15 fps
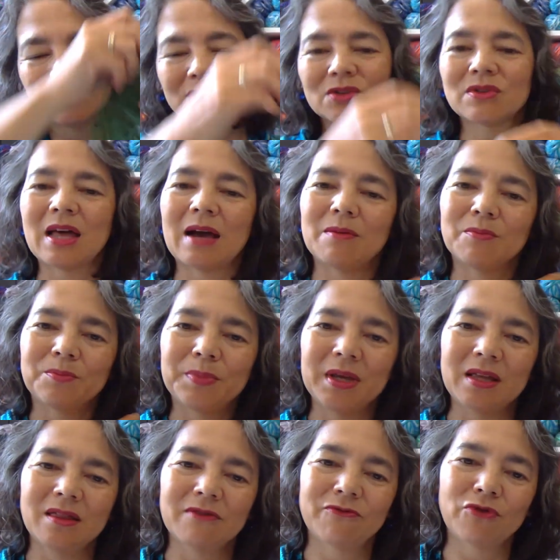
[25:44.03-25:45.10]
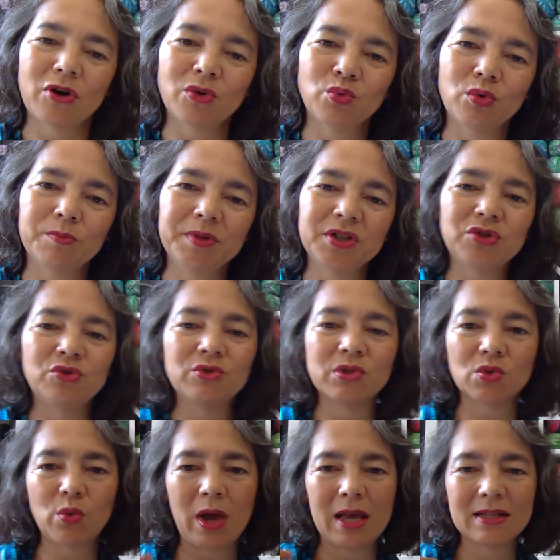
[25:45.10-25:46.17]
So that be the front would be 2
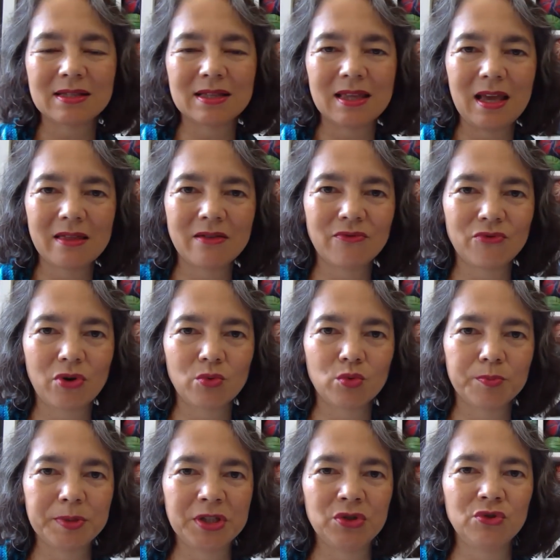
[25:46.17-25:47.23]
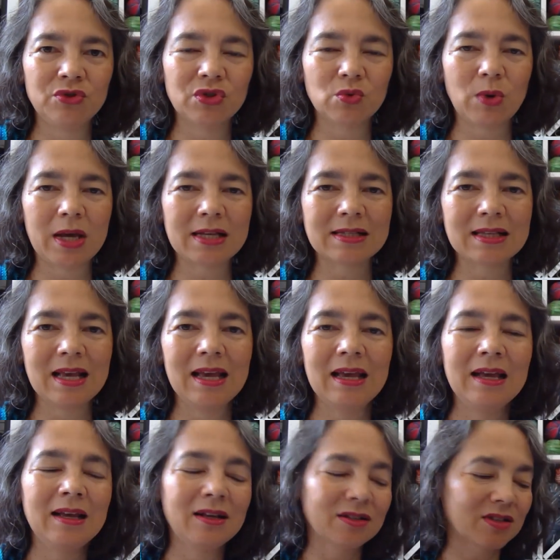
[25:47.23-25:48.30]
squares, the other front would be 2 squares.
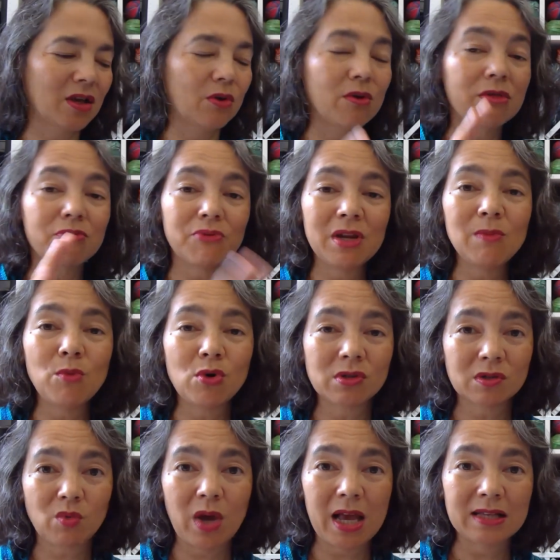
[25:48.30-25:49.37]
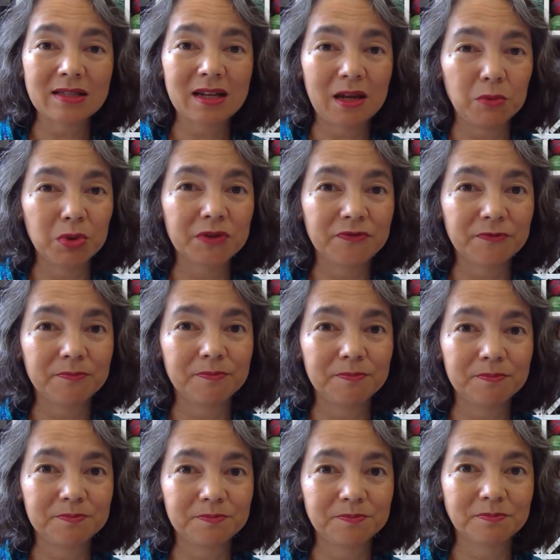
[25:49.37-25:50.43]
So 3 more squares and I would have
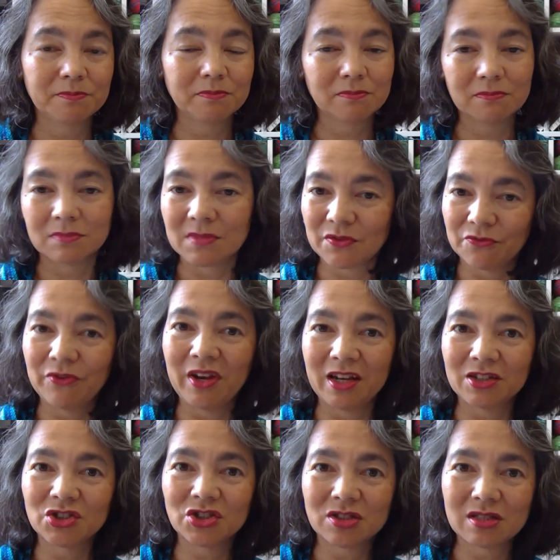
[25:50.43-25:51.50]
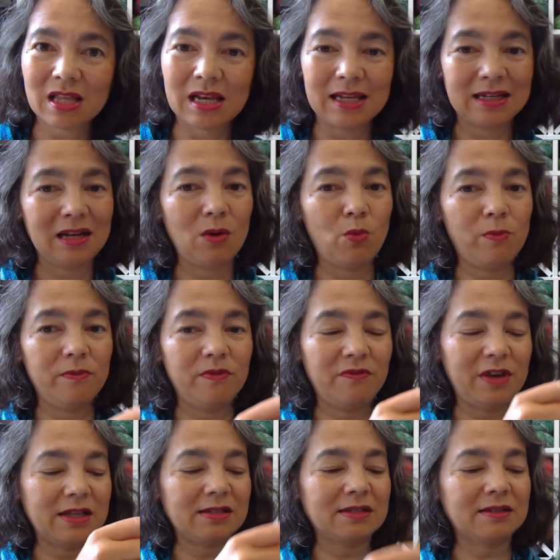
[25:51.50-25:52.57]
finished the little
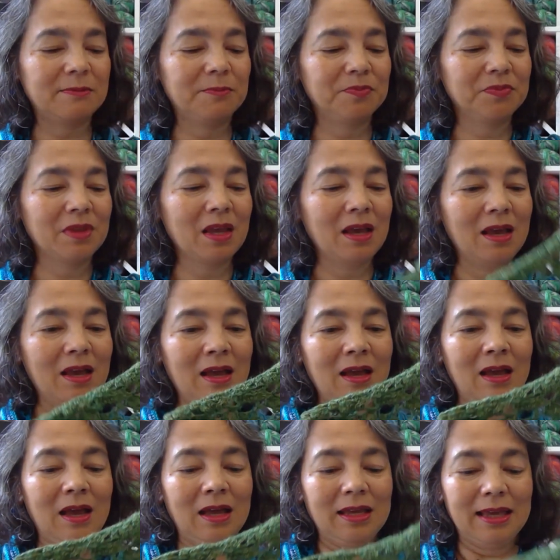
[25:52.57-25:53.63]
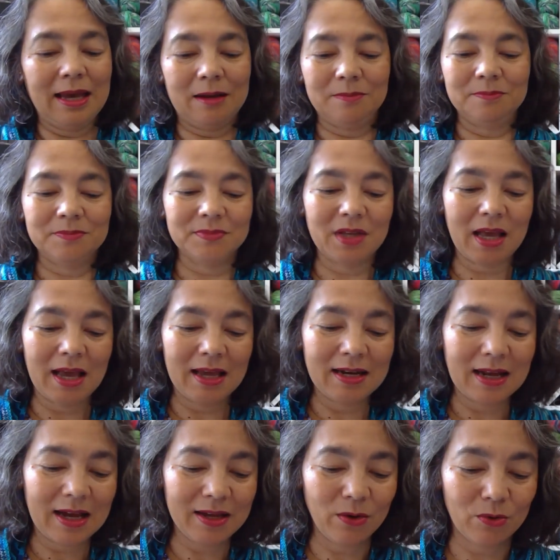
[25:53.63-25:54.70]
vest. Yeah,
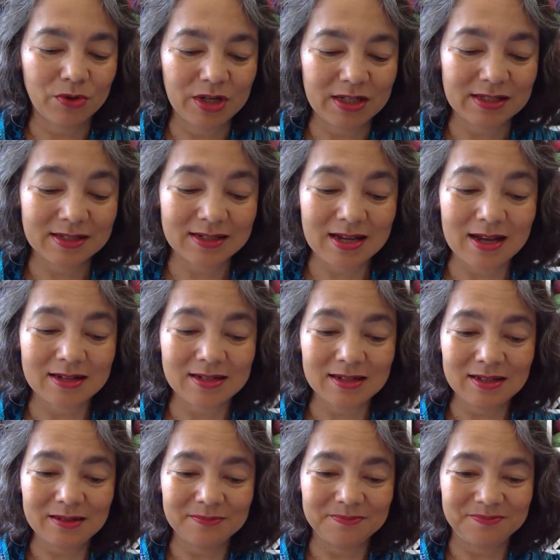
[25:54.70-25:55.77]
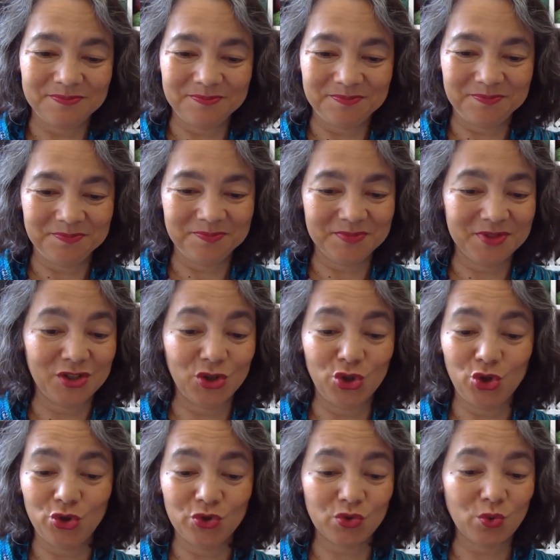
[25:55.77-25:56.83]
and I already started the
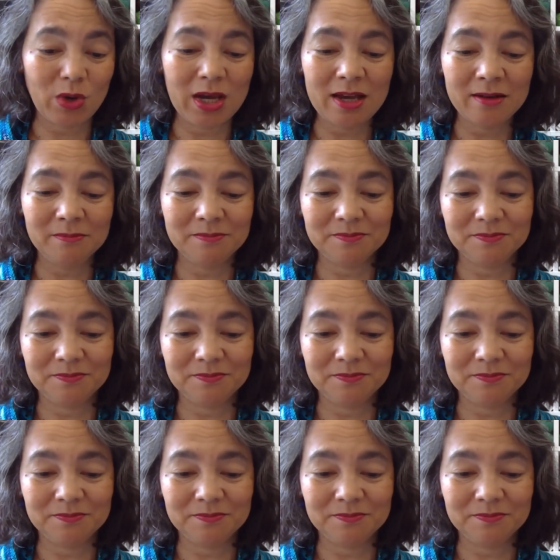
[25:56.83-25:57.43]
new square.